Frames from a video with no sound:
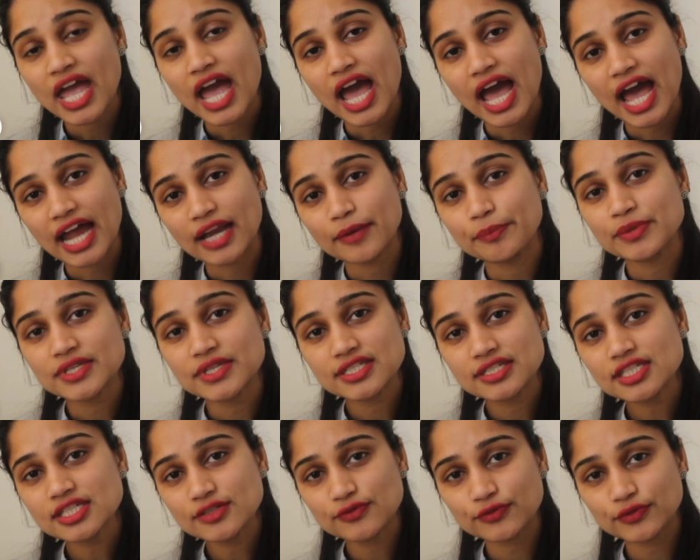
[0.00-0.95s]
and
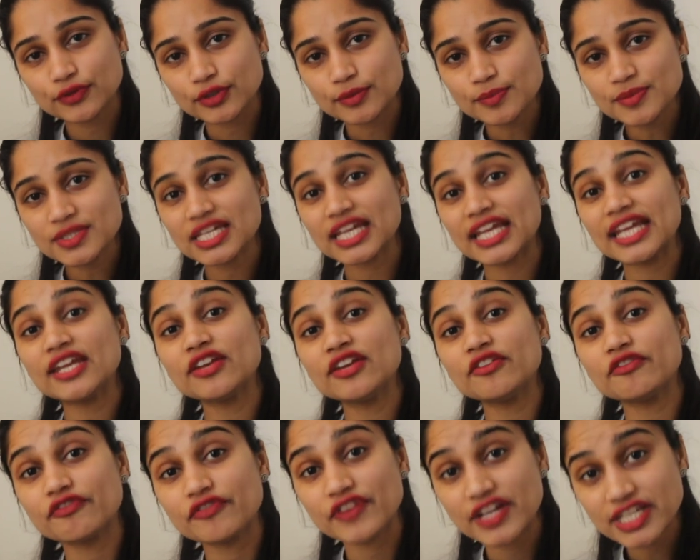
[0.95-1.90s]
business firms
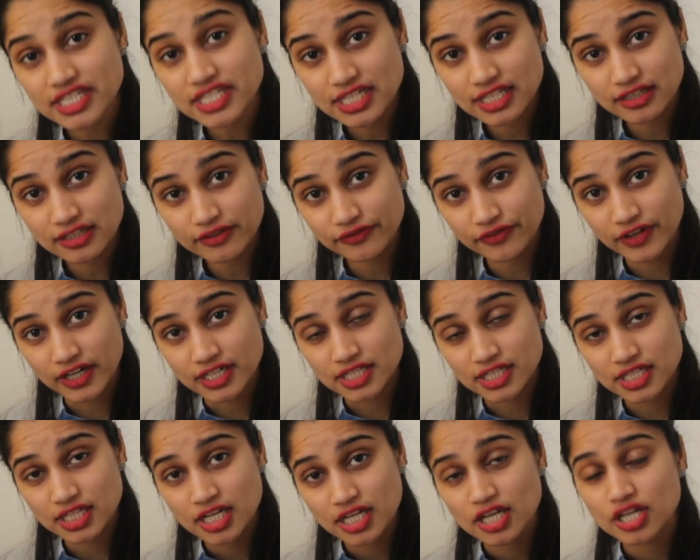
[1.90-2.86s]
invest the
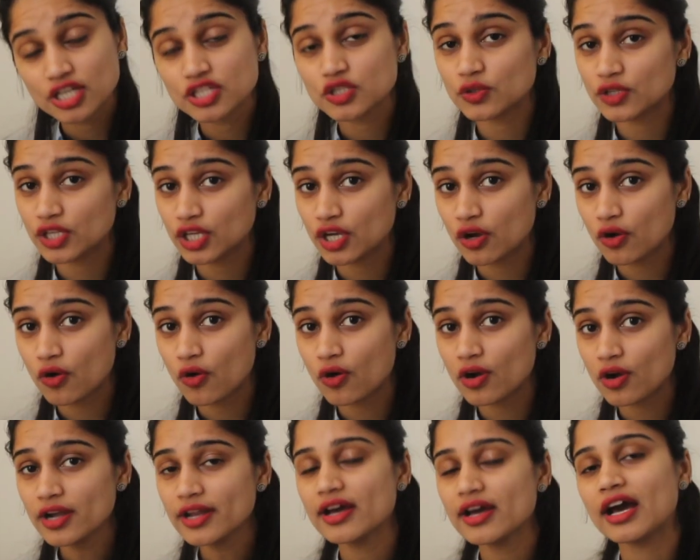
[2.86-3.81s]
funds, so they are
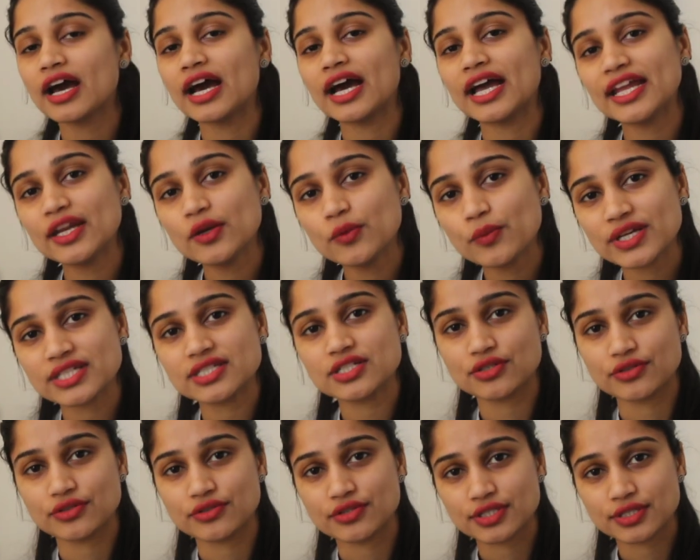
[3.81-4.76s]
called
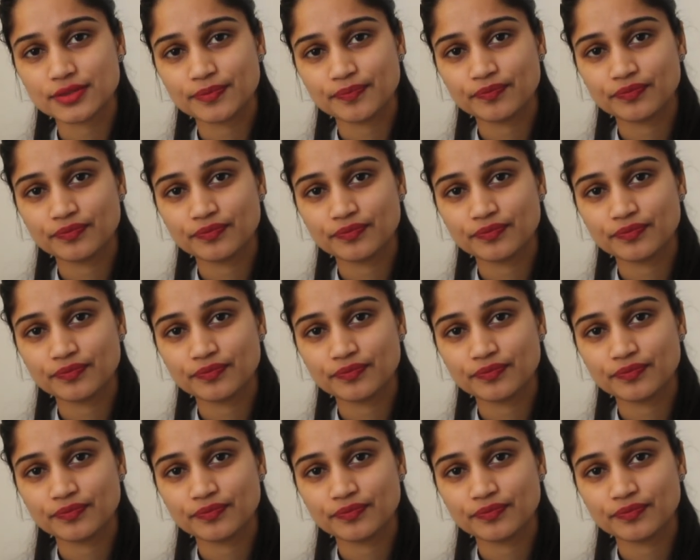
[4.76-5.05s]
investors.